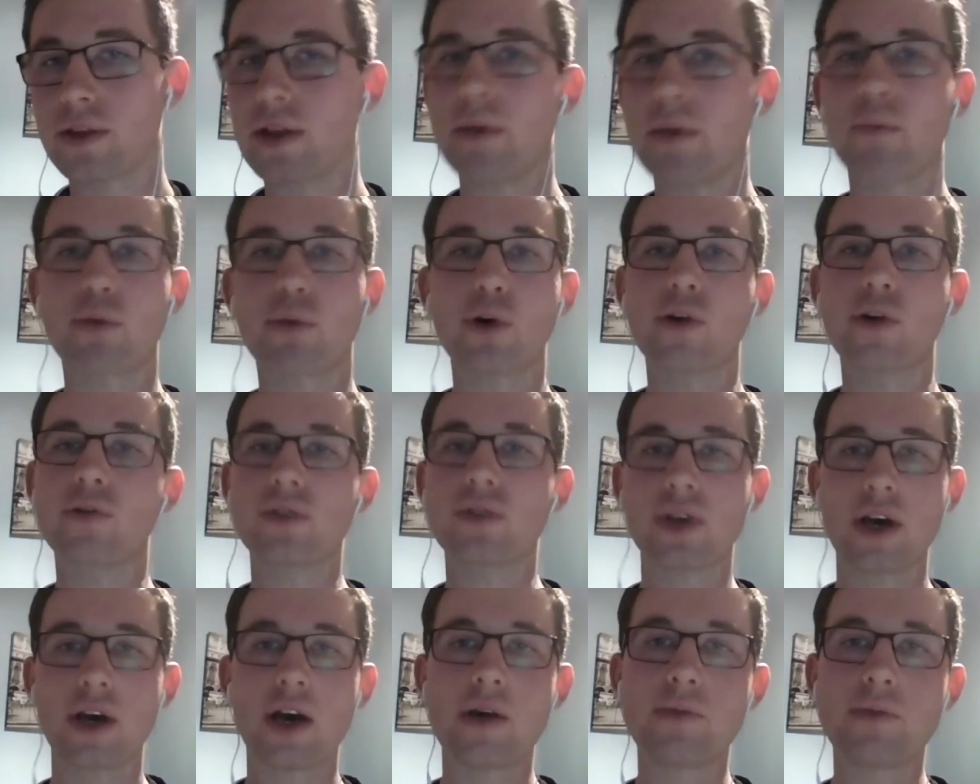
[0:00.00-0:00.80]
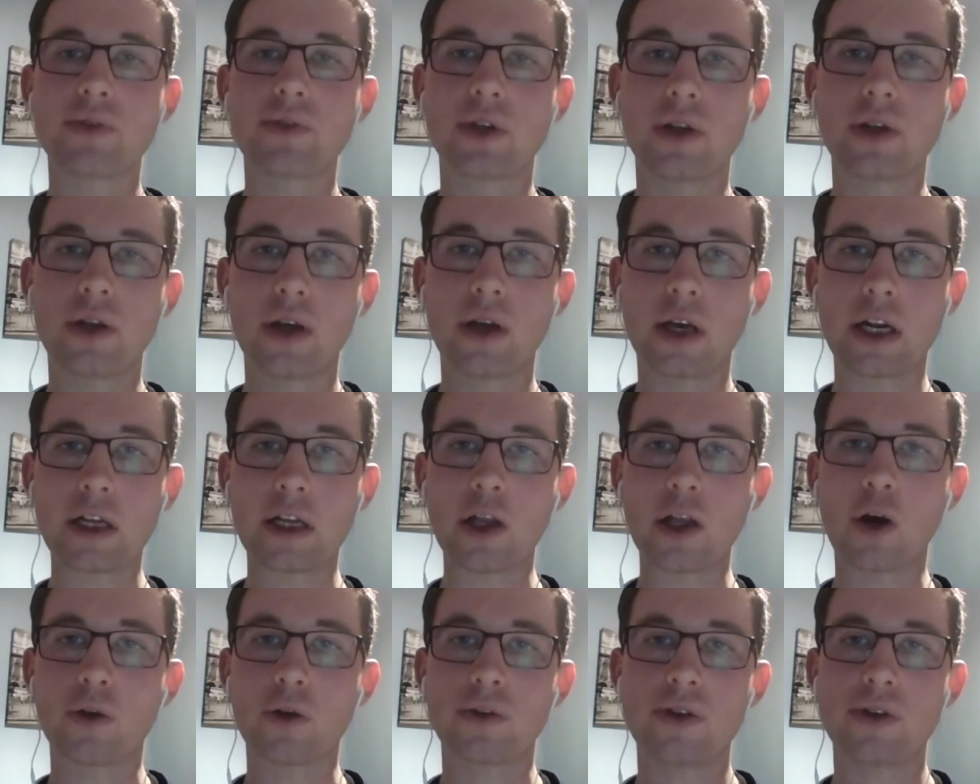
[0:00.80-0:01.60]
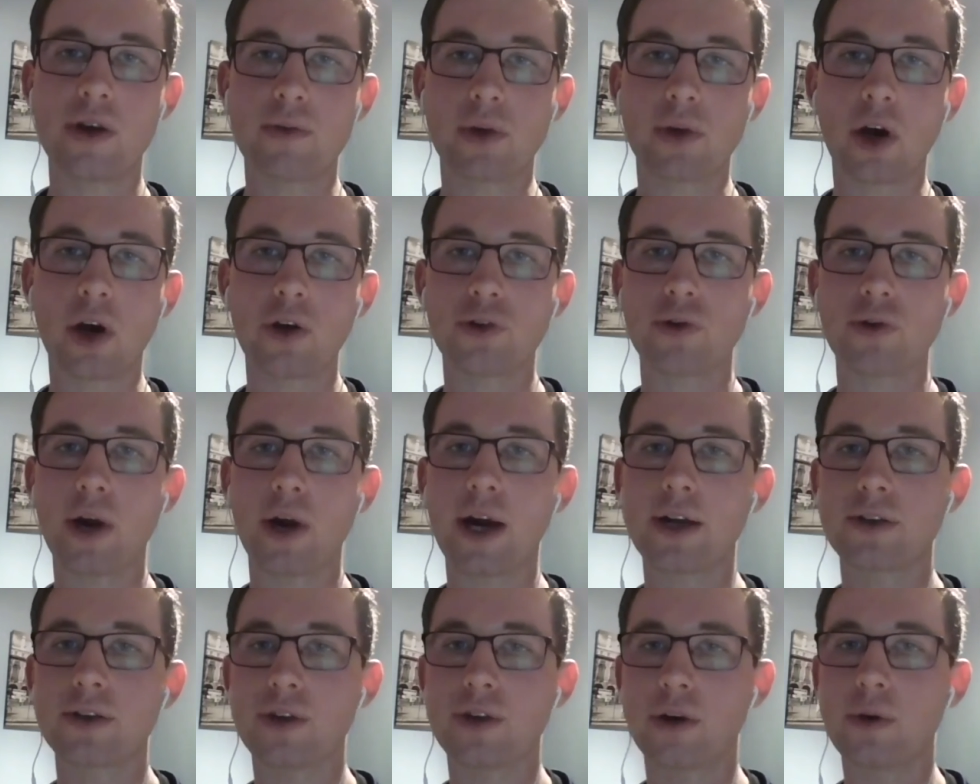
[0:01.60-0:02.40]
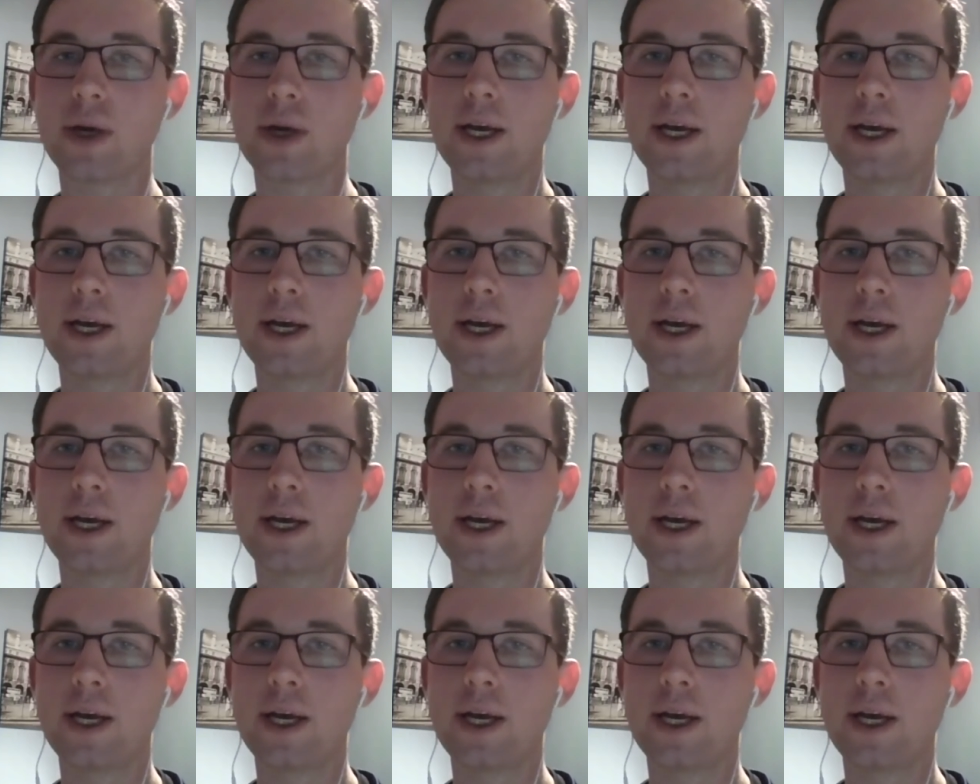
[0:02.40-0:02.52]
improved terms and a long-term contract. So